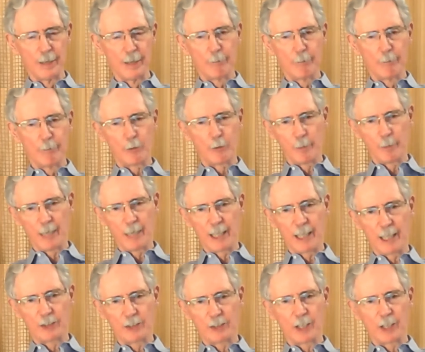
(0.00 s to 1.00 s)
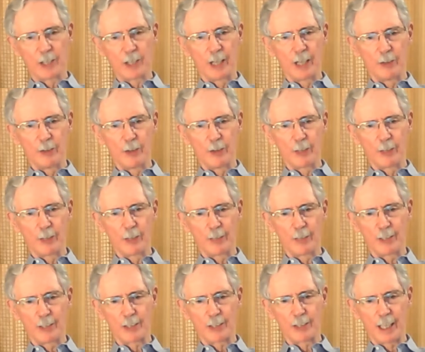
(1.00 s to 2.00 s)
remains unknown at
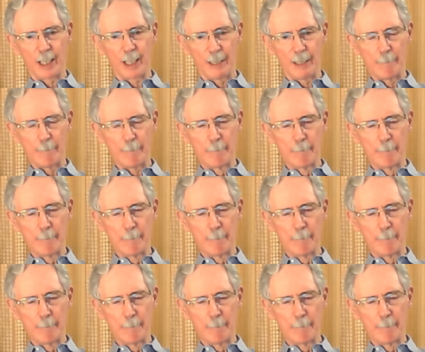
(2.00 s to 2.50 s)
this time.